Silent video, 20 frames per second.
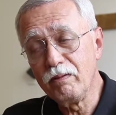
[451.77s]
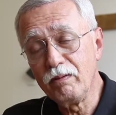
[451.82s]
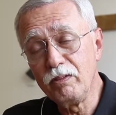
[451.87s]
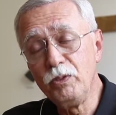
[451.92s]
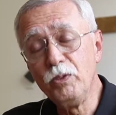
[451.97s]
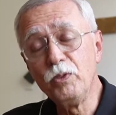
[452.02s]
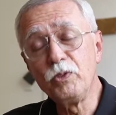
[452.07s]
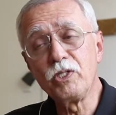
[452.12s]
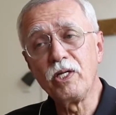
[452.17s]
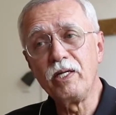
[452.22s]

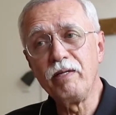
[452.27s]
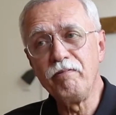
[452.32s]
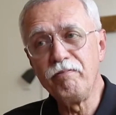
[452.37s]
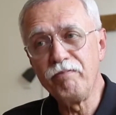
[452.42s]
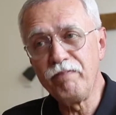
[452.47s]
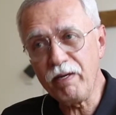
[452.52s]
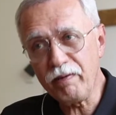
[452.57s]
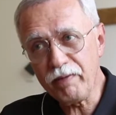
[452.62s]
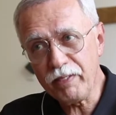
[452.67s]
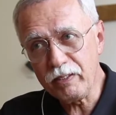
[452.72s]
usually
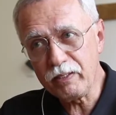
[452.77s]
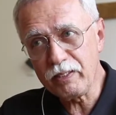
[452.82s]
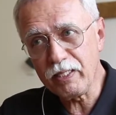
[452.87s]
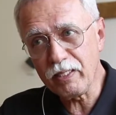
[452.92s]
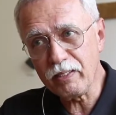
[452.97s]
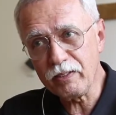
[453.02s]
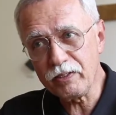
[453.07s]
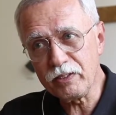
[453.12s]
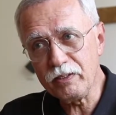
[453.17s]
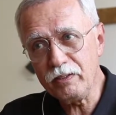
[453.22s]
very
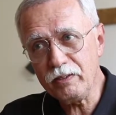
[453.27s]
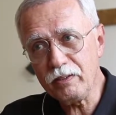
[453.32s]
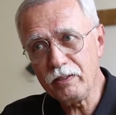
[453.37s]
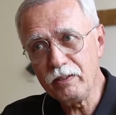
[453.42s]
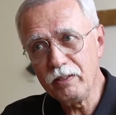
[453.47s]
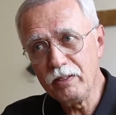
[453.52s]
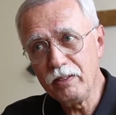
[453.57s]
intelligent.